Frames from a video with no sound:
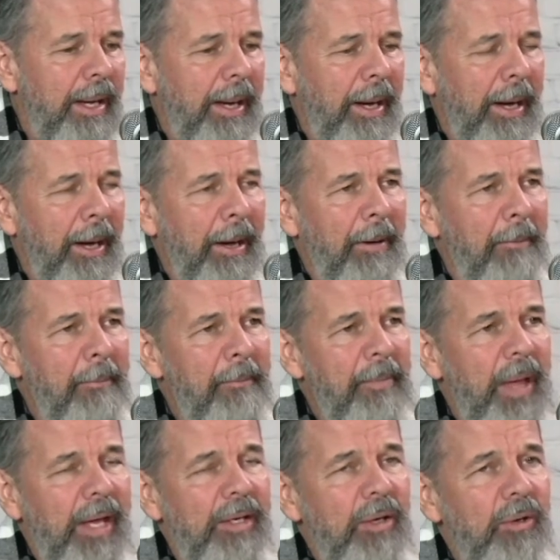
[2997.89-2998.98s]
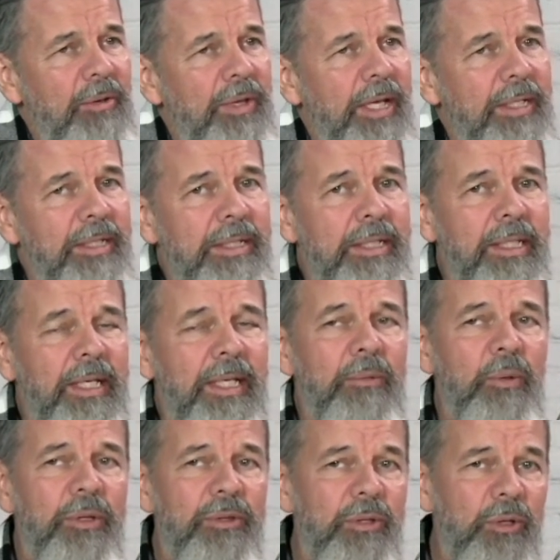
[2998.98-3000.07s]
I know that
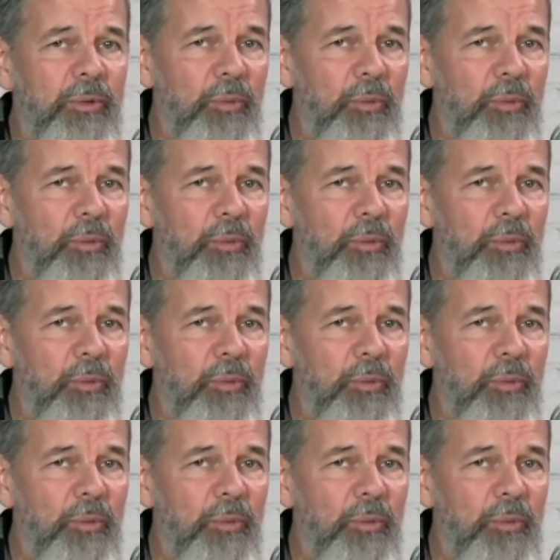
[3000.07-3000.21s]
with your